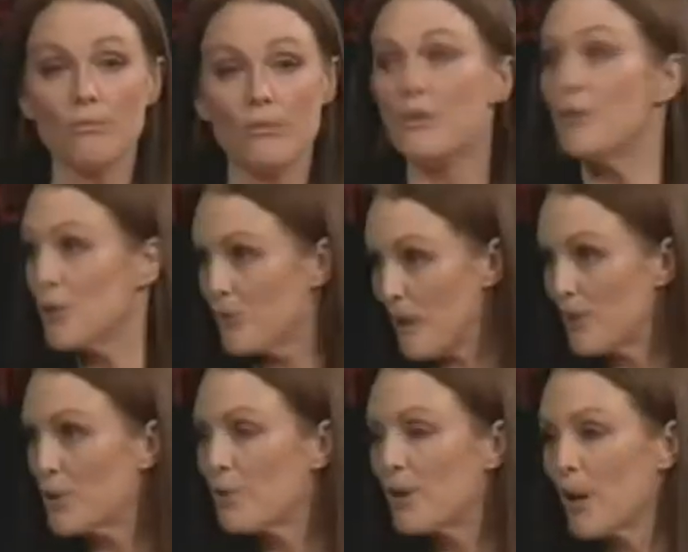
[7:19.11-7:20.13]

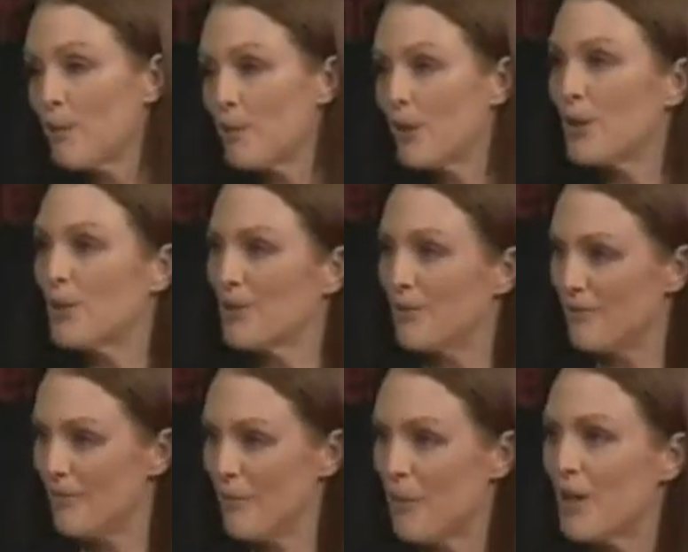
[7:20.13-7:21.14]
newspapers become
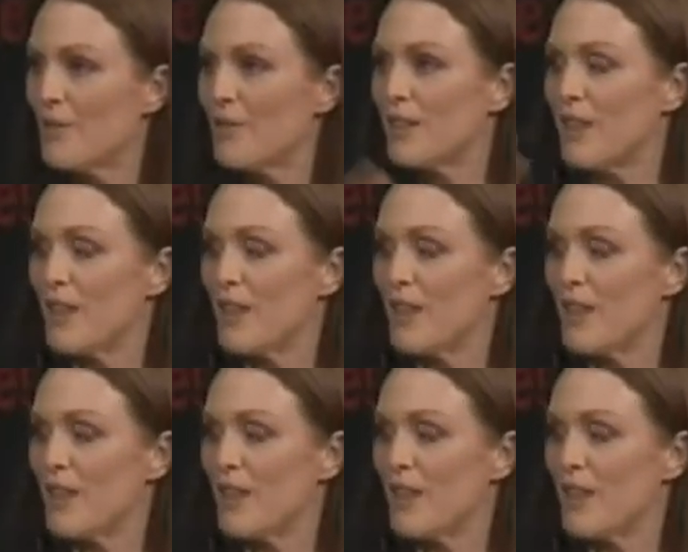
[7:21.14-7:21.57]
aware of it.